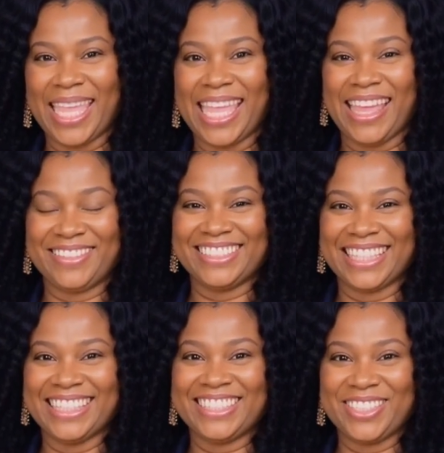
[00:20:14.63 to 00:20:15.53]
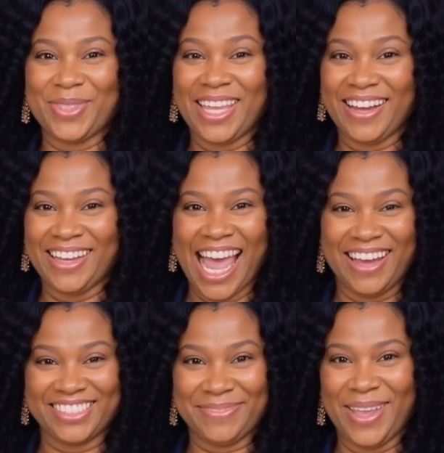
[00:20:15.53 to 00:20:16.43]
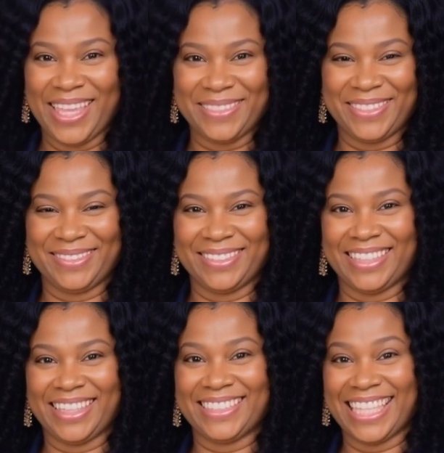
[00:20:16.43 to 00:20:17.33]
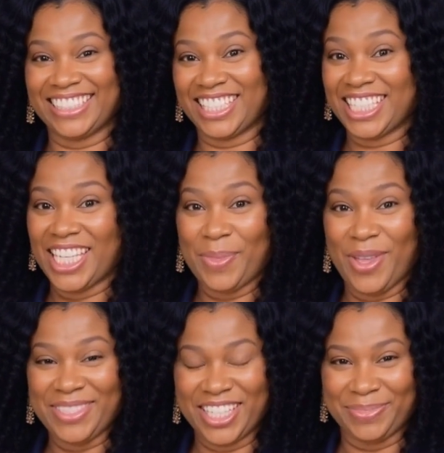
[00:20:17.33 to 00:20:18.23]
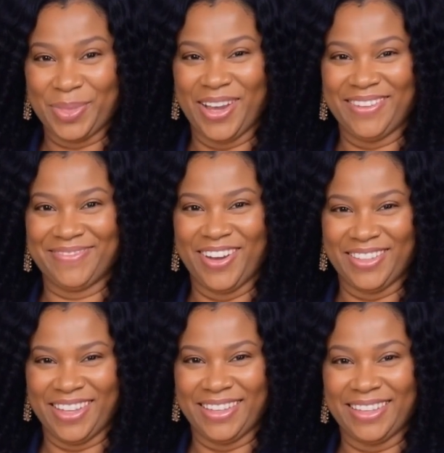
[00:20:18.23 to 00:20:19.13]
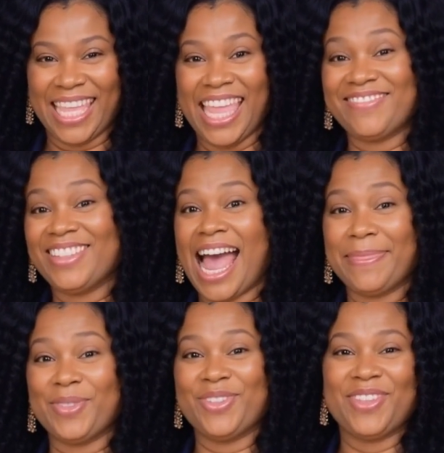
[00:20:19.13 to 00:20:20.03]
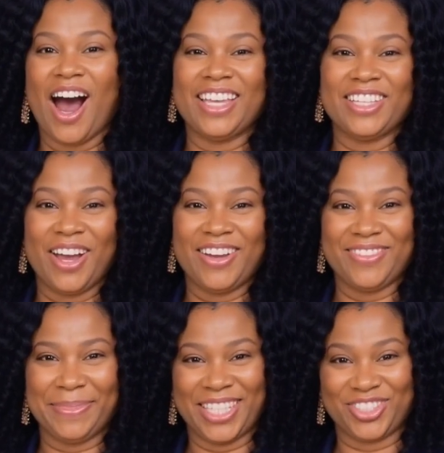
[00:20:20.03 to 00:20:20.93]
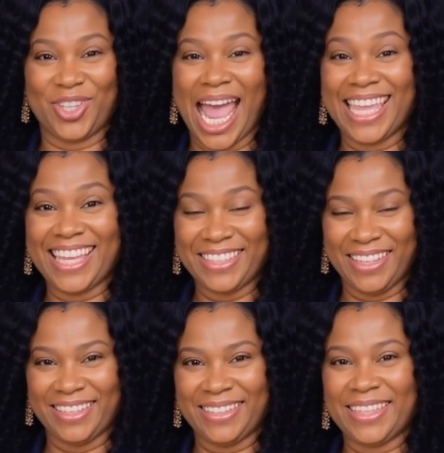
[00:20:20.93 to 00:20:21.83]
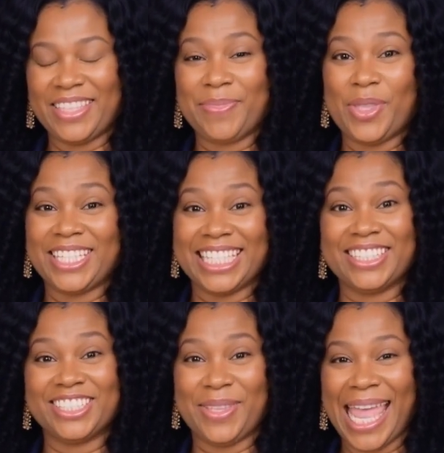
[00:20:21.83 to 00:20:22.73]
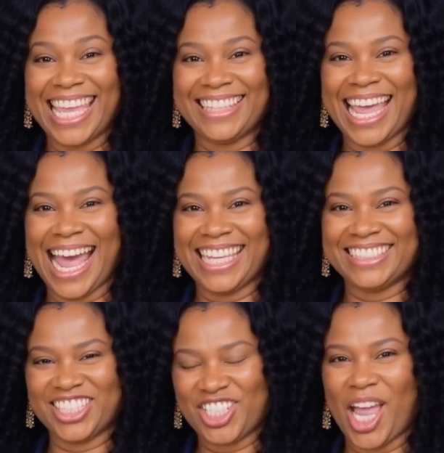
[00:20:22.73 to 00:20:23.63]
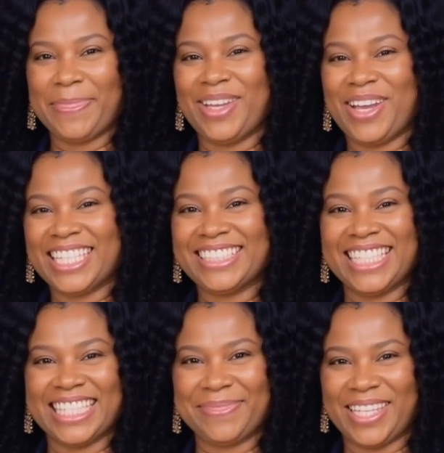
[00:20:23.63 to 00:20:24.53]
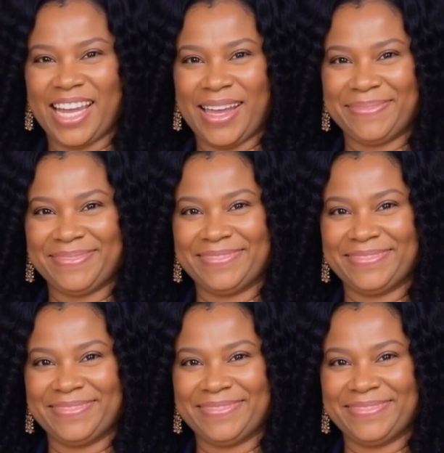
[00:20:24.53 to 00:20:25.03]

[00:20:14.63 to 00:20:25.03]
If it's at least $300 a month, that's a deal worth exploring further. If not, move on, learn from it, try another. The more deals you analyze, the sharper your instincts become.